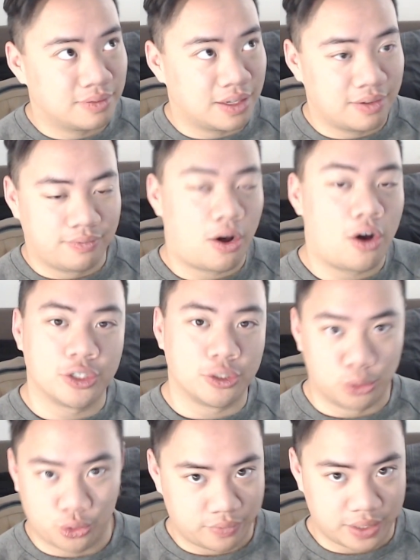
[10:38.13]
volume
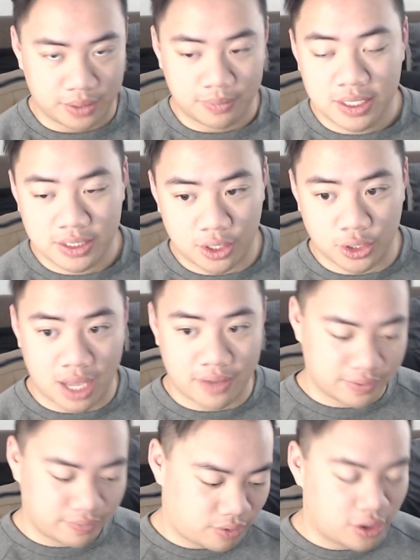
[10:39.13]
driven. So you have
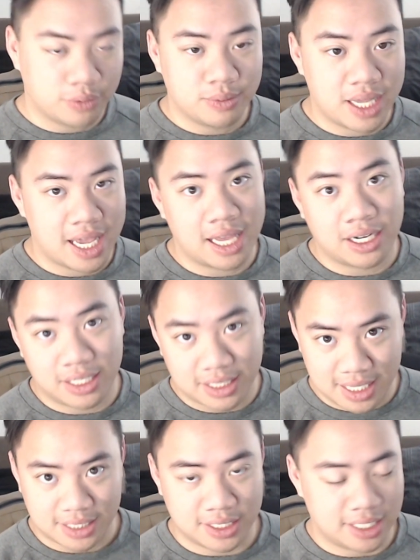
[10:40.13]
a volume day and an
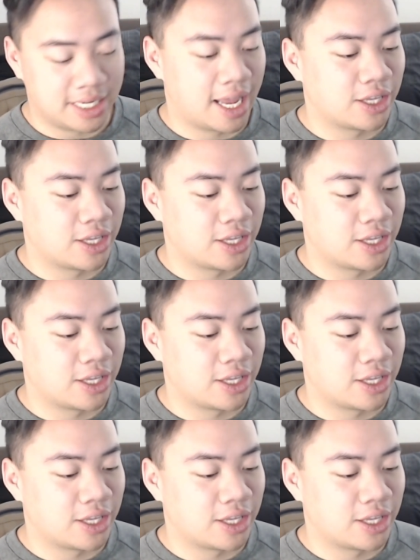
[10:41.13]
intensity day.